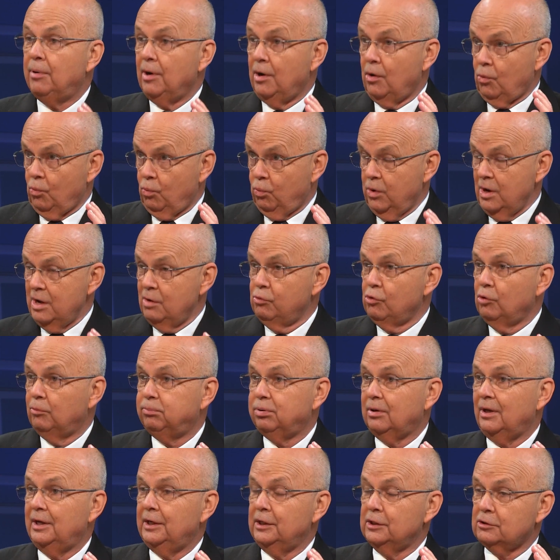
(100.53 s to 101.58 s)
But we
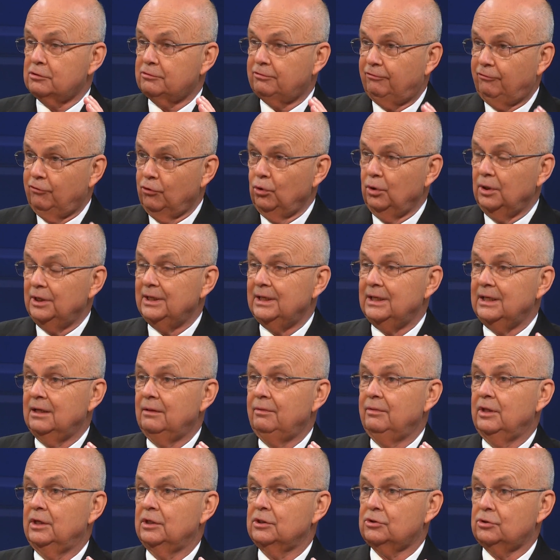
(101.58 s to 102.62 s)
will play as fully
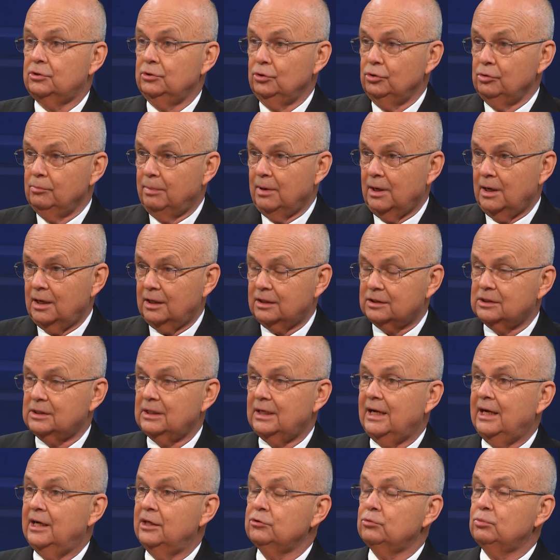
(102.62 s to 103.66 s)
in this new
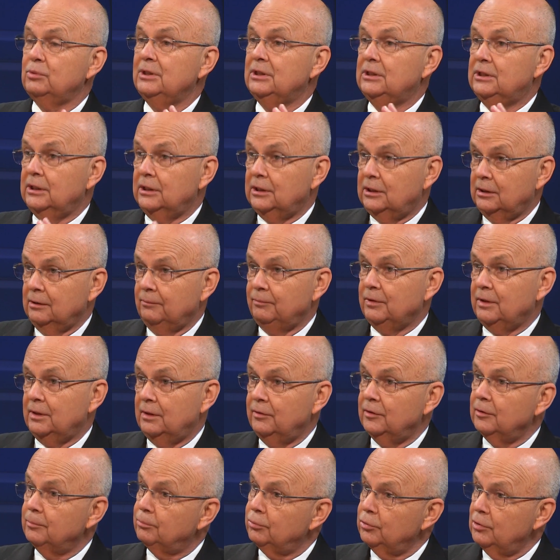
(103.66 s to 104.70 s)
box as we did
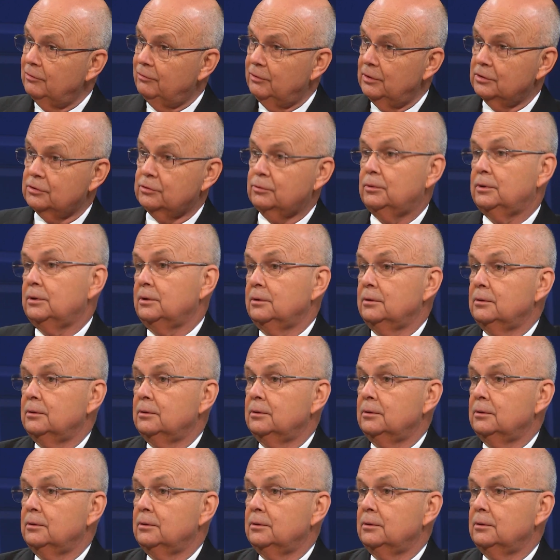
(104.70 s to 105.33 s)
in the previous